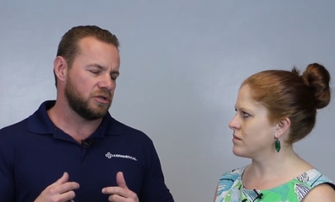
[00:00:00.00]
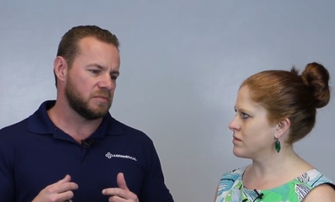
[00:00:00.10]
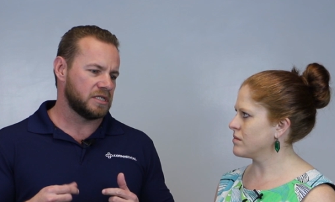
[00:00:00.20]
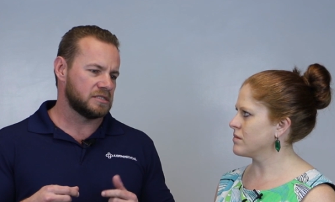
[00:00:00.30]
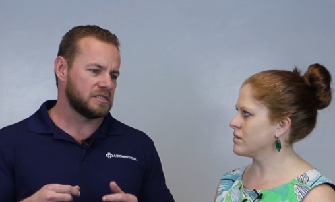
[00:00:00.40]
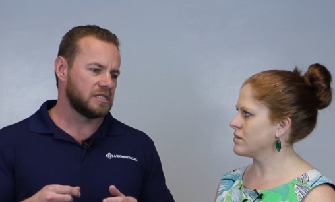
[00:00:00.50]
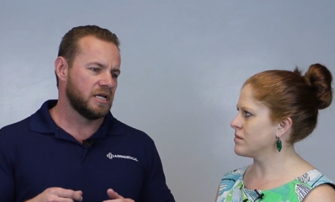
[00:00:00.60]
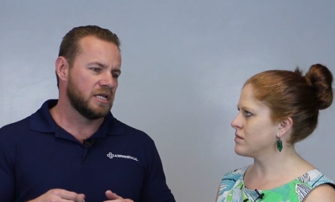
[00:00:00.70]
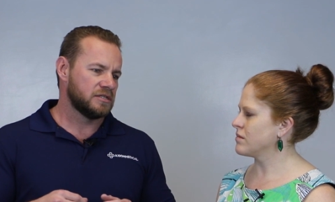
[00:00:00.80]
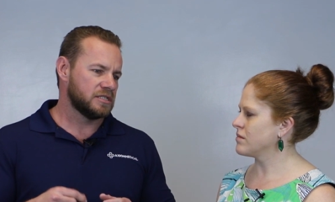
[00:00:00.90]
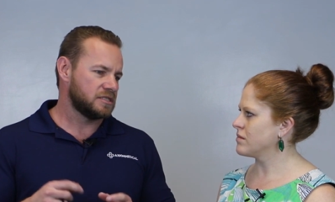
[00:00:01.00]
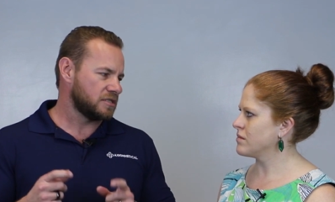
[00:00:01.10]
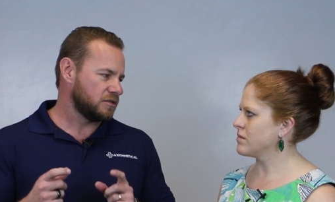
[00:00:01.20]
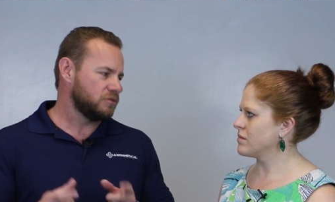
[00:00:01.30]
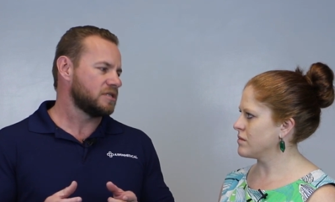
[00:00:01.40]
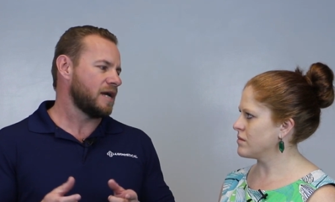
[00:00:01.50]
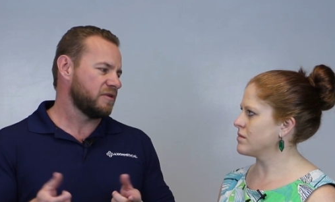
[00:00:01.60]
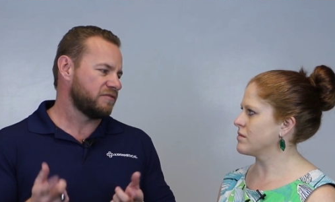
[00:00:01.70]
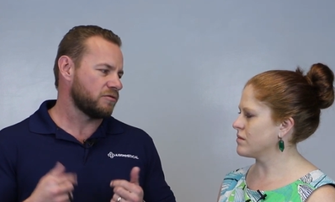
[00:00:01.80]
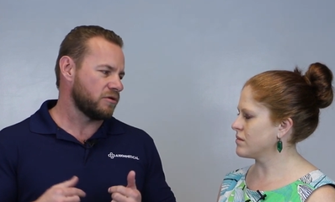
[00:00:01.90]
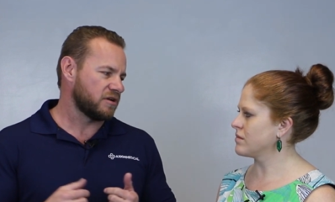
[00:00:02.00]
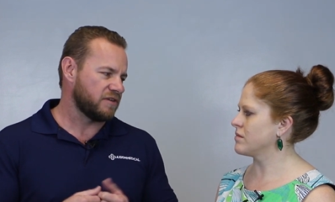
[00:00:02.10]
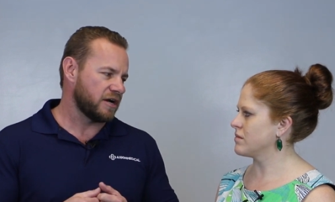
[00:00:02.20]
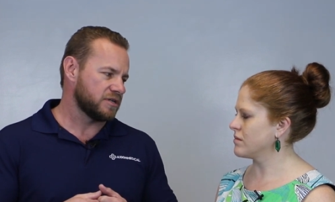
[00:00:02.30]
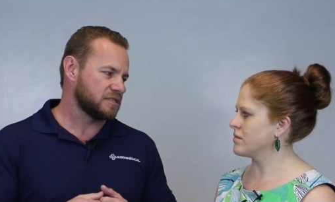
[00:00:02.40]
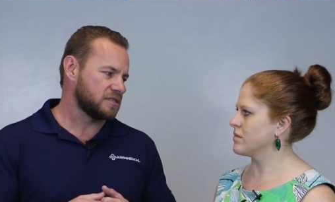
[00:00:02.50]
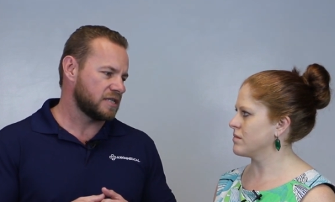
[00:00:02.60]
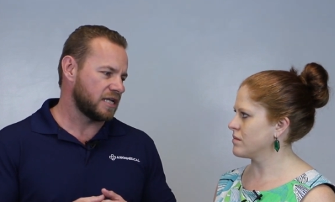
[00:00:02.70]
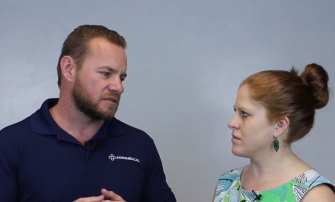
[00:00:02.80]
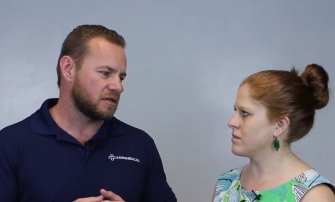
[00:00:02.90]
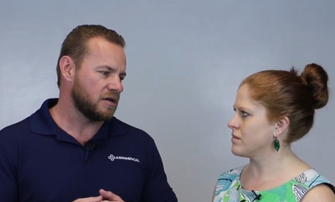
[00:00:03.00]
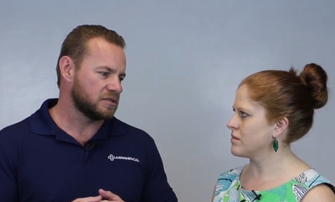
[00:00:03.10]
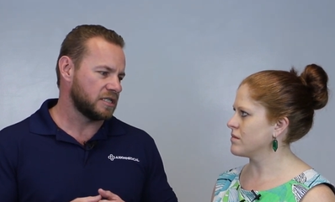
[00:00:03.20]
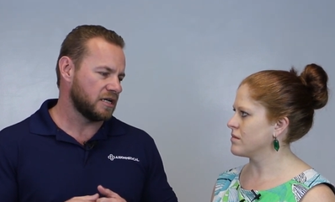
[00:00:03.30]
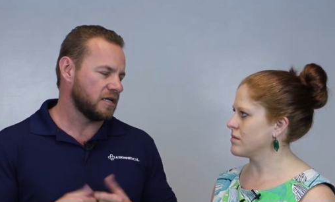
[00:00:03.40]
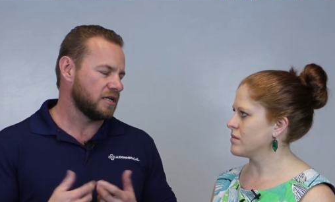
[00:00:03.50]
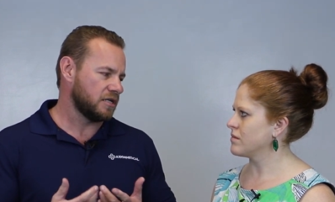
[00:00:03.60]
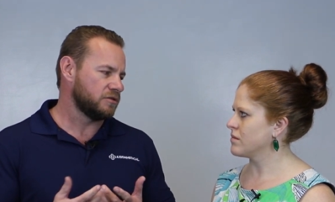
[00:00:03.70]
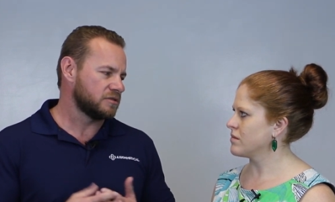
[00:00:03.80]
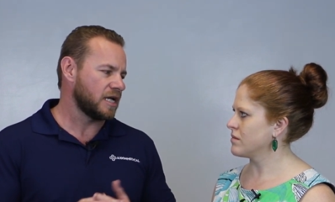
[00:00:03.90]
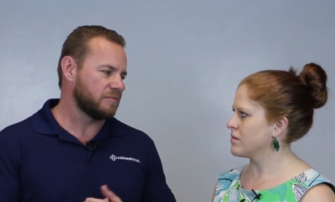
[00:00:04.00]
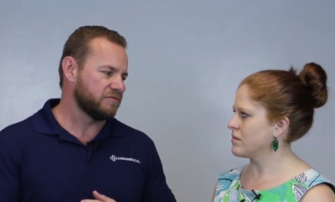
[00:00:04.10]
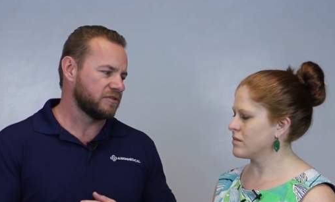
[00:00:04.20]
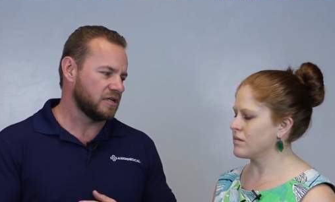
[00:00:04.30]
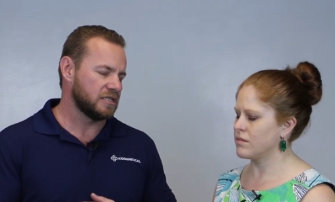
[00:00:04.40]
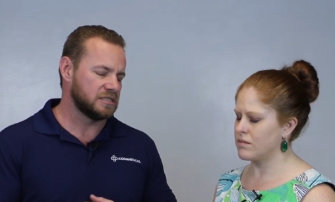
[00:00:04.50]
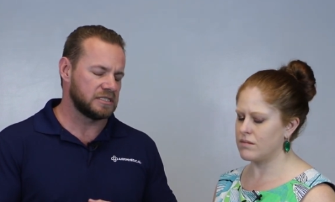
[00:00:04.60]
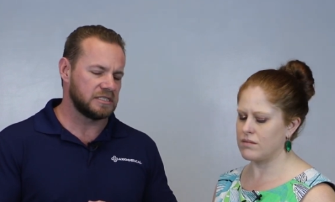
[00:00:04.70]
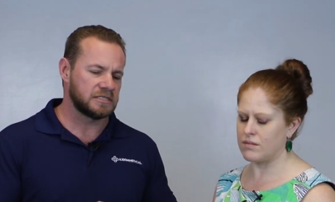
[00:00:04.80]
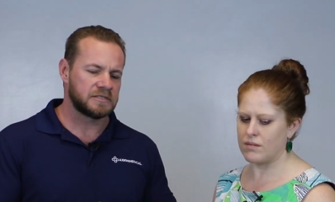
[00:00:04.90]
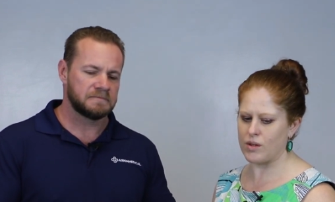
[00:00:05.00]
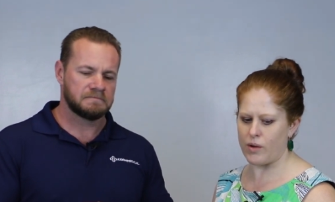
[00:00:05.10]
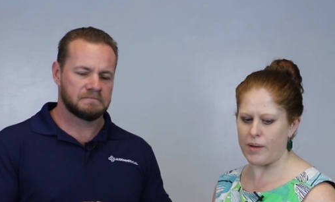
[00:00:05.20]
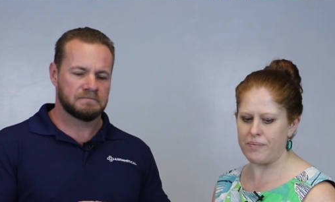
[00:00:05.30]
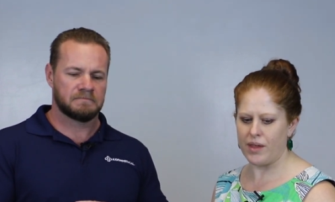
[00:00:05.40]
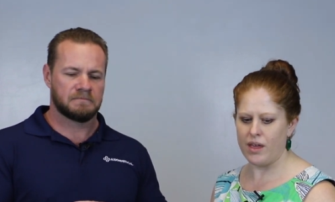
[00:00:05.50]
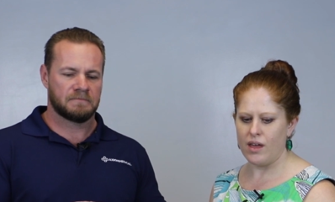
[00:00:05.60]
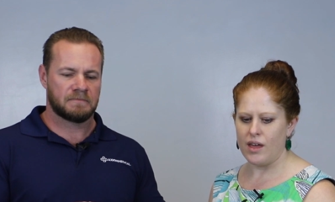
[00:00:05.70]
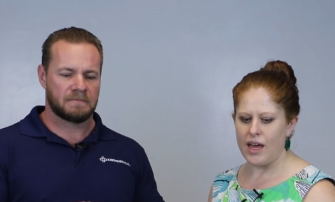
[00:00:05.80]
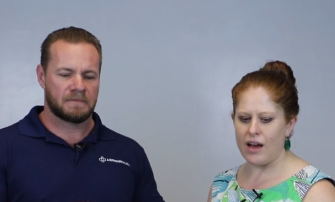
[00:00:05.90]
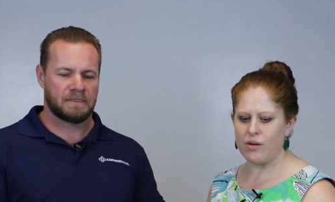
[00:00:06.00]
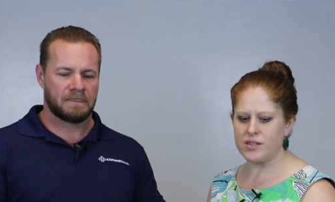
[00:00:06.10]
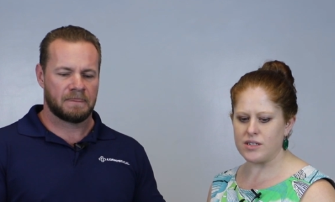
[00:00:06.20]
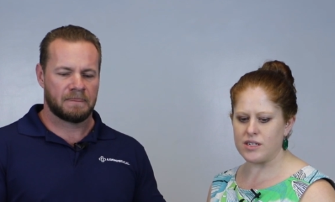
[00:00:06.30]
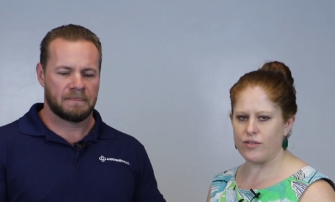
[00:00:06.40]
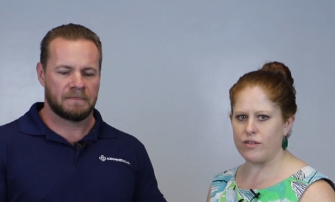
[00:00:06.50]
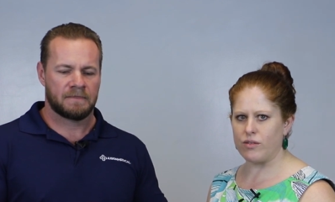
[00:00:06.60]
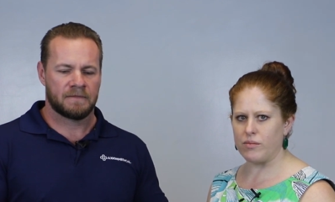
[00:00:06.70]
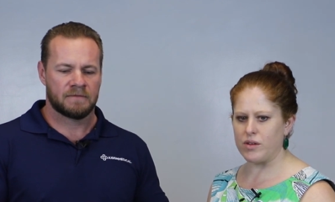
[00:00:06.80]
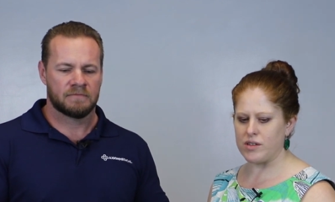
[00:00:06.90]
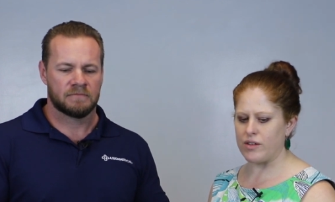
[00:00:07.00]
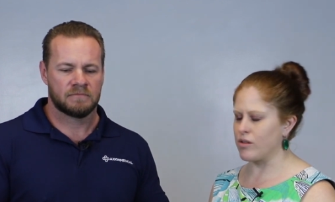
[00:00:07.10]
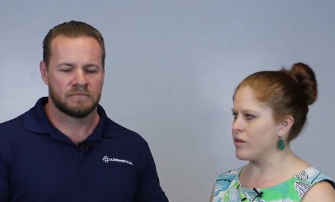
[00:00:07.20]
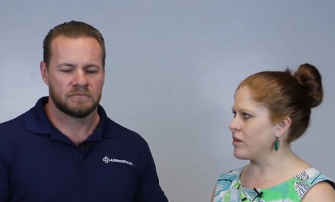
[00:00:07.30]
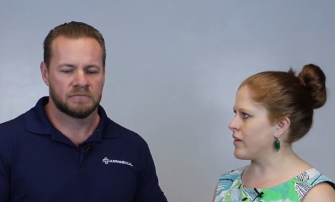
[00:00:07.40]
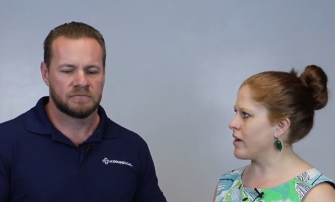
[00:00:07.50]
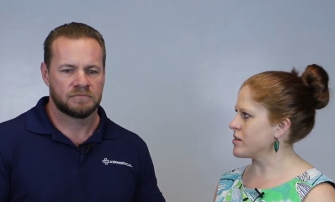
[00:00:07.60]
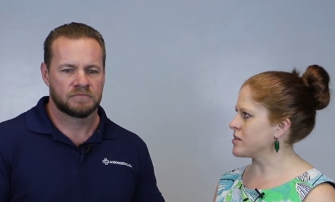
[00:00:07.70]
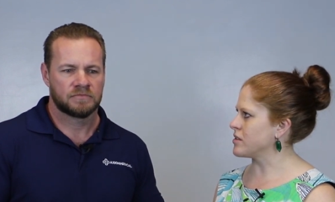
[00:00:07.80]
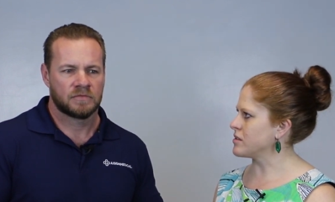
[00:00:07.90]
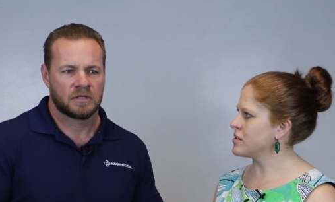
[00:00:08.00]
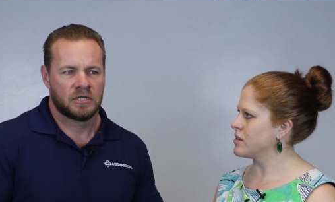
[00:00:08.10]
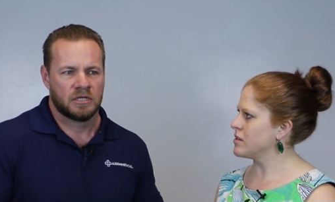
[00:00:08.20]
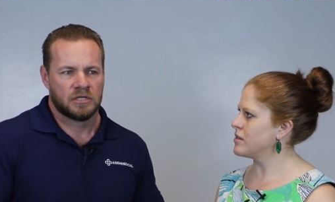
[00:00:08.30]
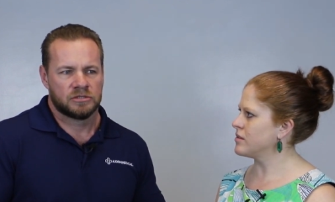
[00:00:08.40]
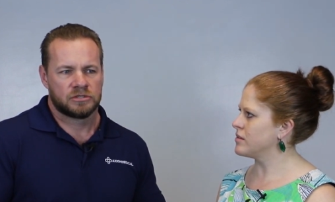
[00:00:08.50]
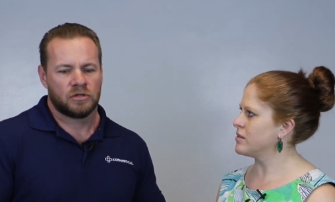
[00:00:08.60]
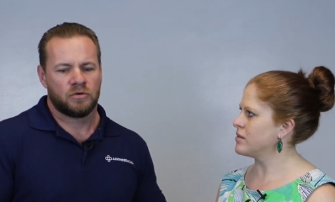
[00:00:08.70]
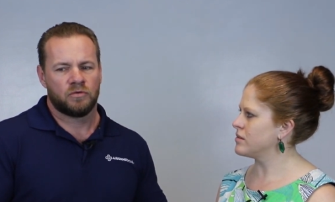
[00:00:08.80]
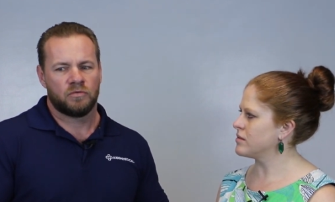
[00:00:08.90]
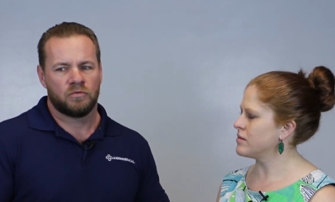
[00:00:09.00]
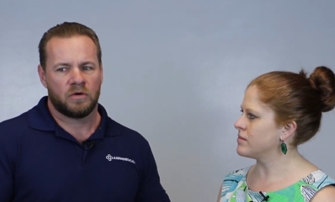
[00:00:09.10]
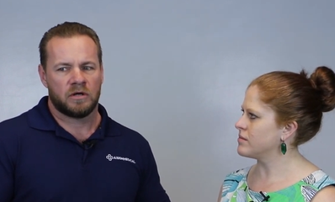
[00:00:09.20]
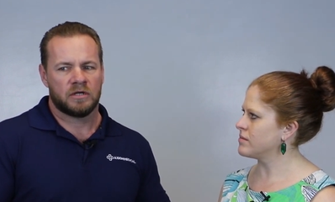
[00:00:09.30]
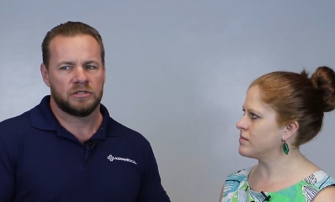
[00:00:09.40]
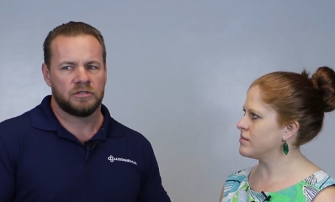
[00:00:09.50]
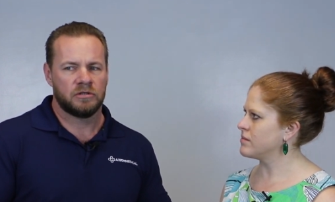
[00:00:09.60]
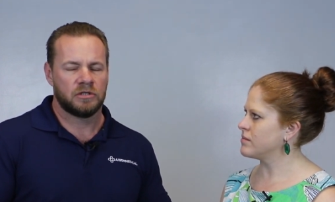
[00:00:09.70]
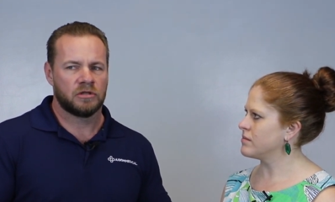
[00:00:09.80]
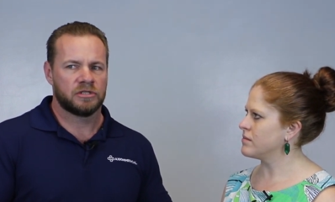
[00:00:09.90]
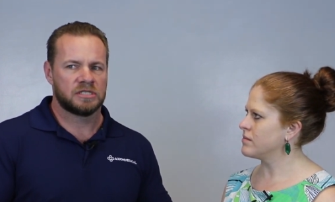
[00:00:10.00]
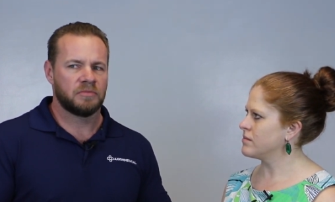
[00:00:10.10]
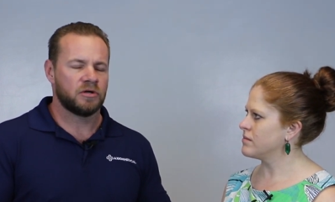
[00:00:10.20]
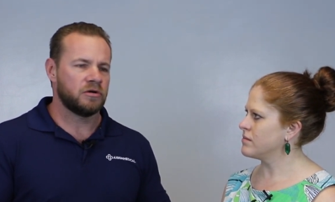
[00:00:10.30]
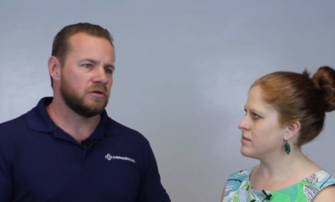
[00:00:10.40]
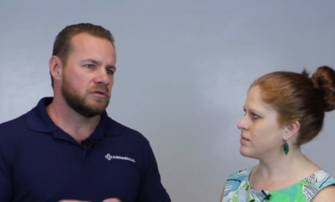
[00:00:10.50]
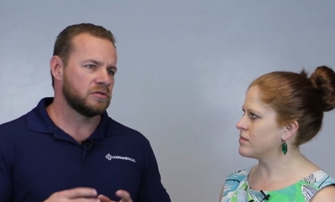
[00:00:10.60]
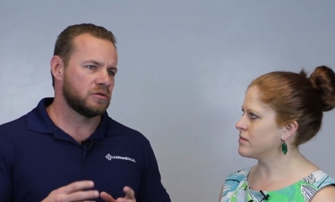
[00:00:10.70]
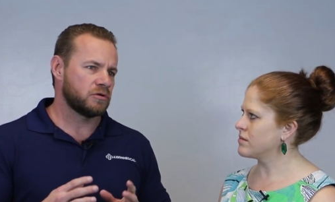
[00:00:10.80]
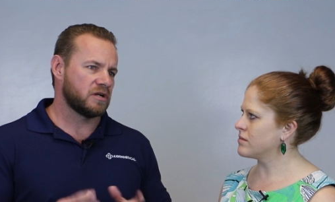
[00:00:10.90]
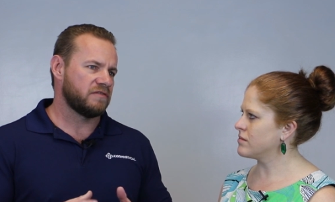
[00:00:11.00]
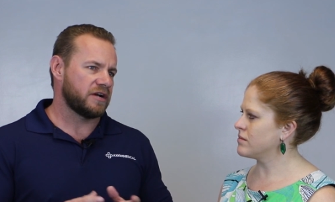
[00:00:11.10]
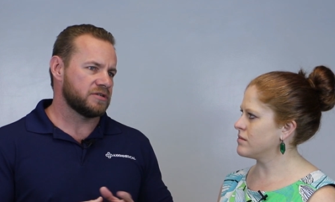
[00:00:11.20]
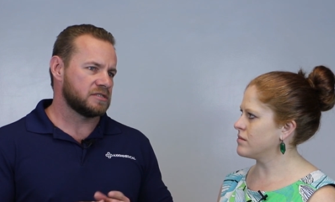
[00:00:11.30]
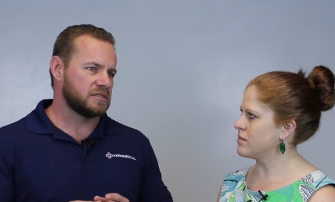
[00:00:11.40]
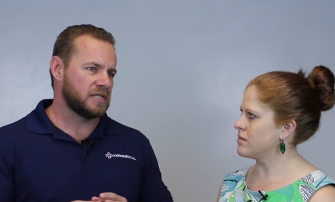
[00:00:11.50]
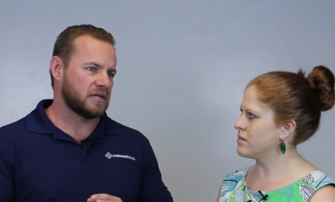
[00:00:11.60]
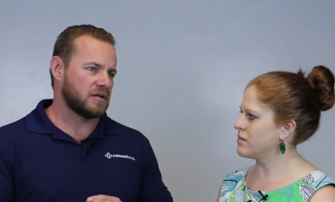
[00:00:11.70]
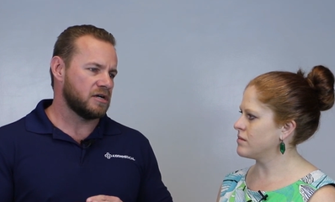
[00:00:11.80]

Speaker 1: humans, this is a new type of coronavirus. That's causing a new type of disease. Okay.
Speaker 2: How is it different from
Speaker 1: those other coronaviruses? So, you know, the typical coronavirus that